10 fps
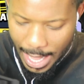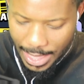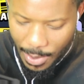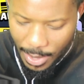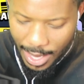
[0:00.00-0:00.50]

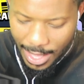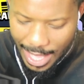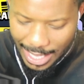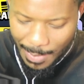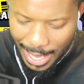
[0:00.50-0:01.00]
I think we're good.
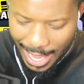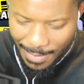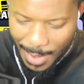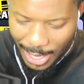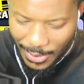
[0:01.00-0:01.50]
That's my
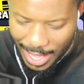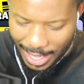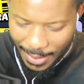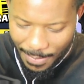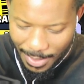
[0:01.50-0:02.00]
life motto right
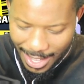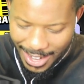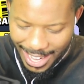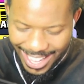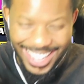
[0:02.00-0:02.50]
there. All
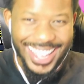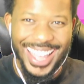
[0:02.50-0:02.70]
right.